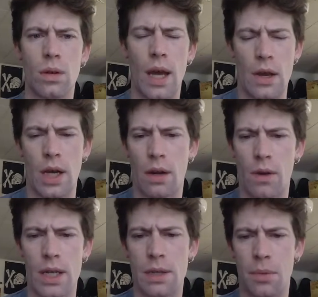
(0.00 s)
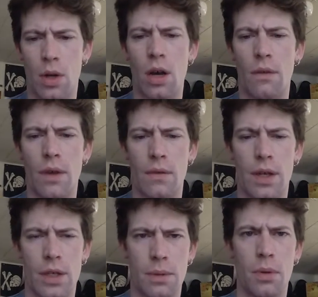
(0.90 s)
How can I write someone off if
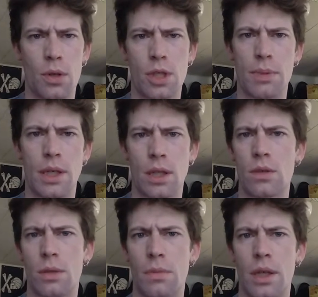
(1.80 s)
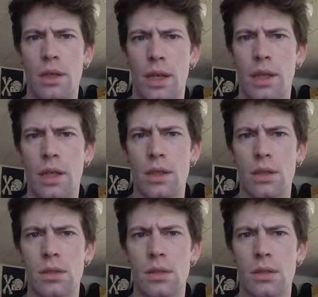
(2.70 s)
they're supposed to be close to me like this?